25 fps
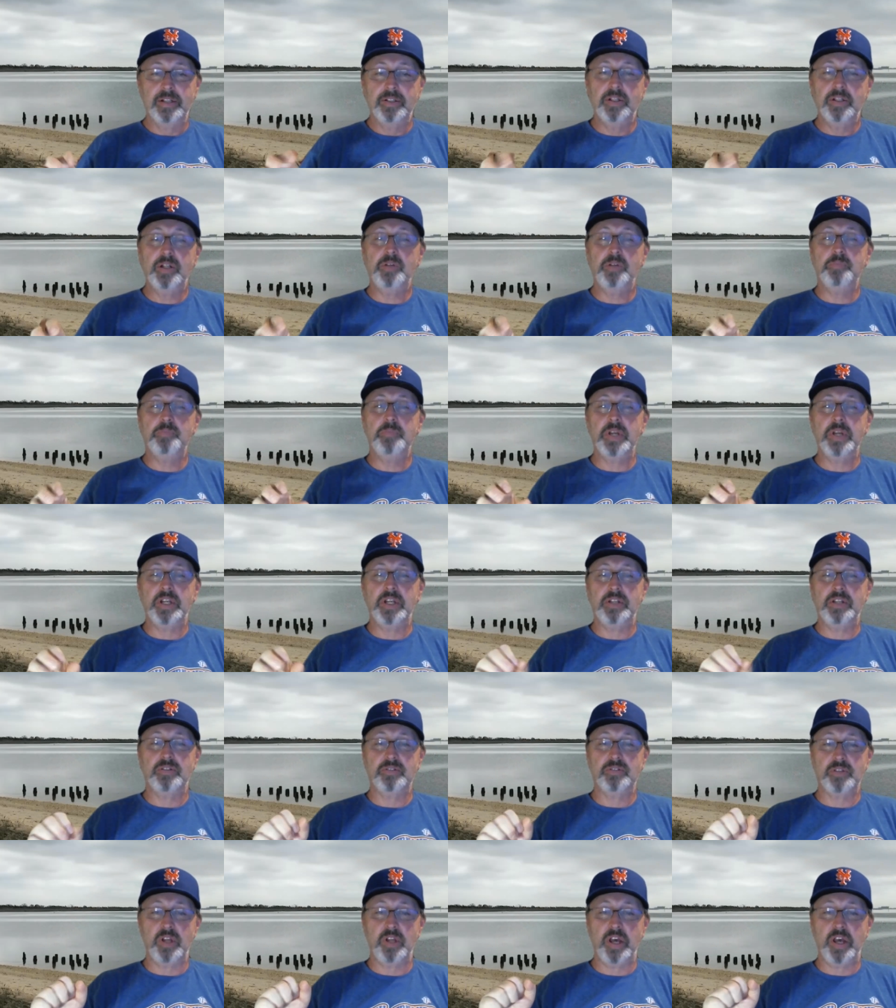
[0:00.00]
little mini
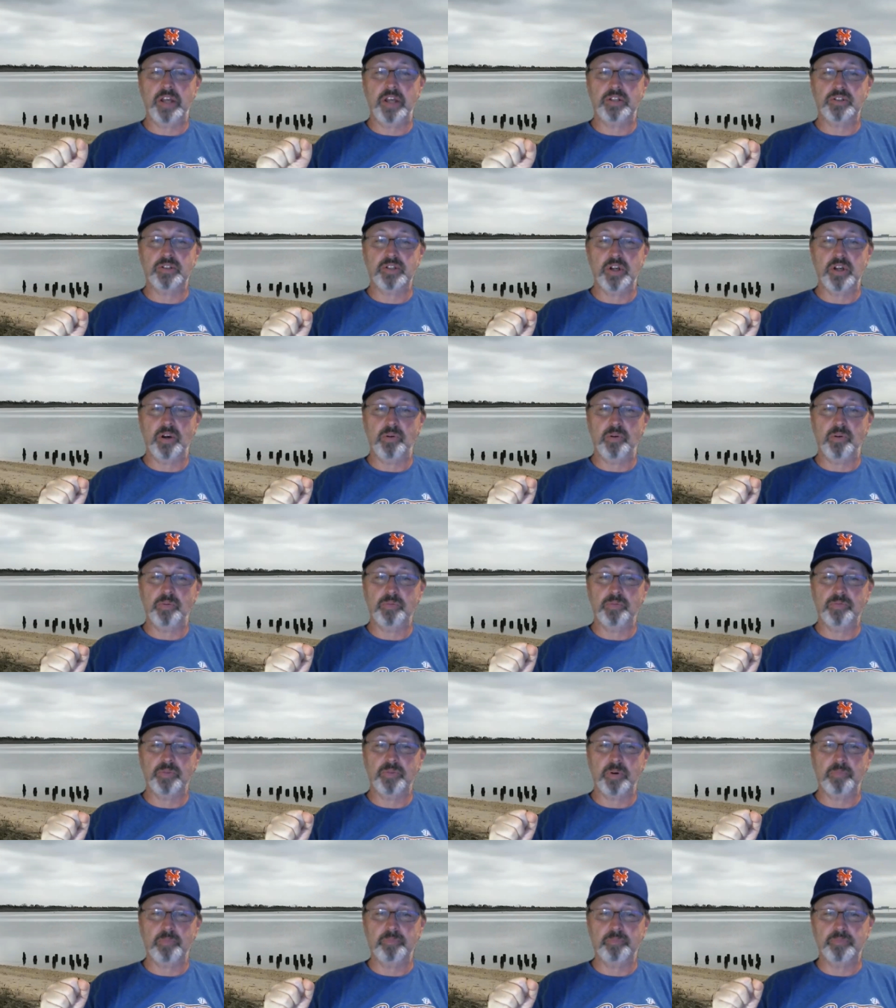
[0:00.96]
slideshow
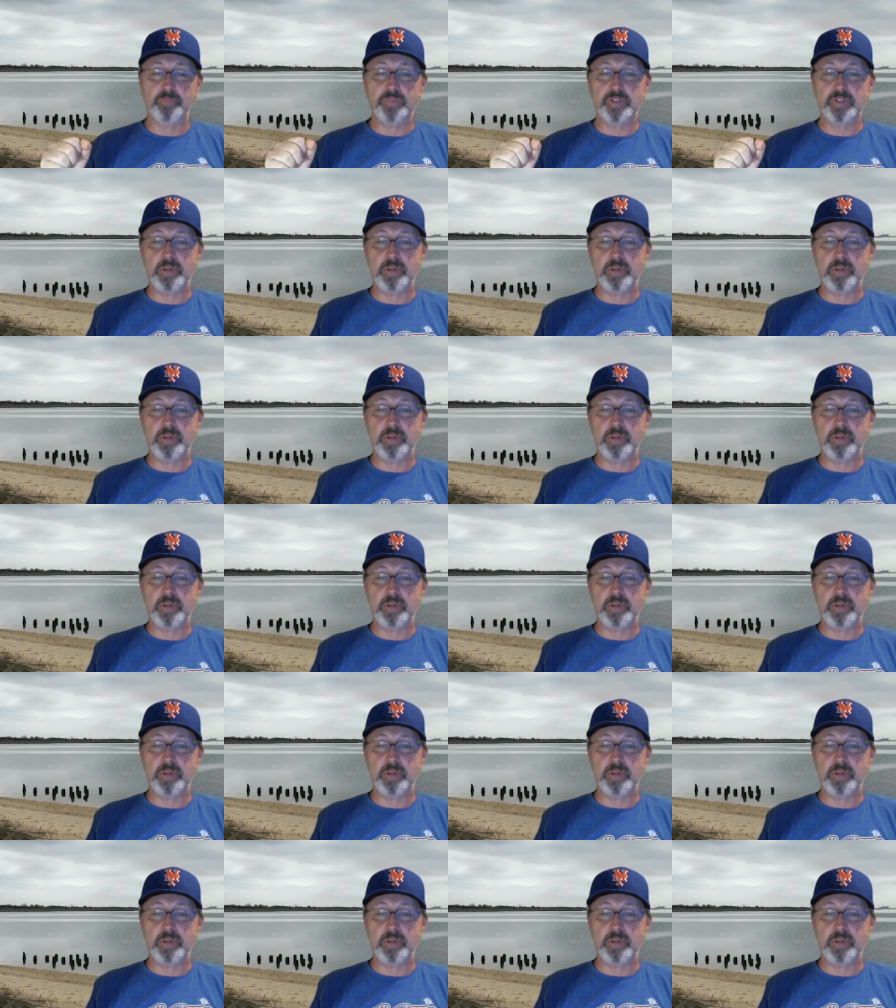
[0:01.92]
from